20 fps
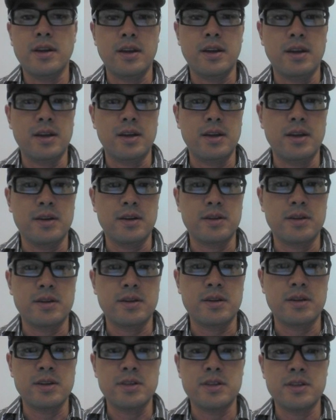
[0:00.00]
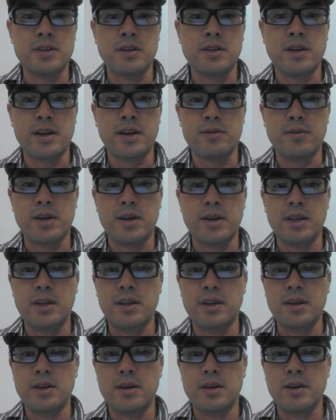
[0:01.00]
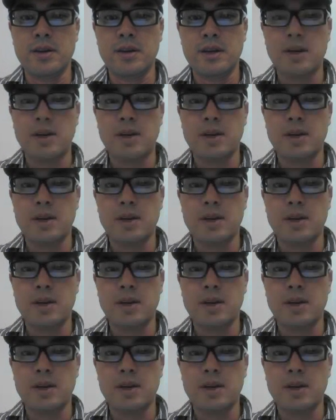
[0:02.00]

and this line right here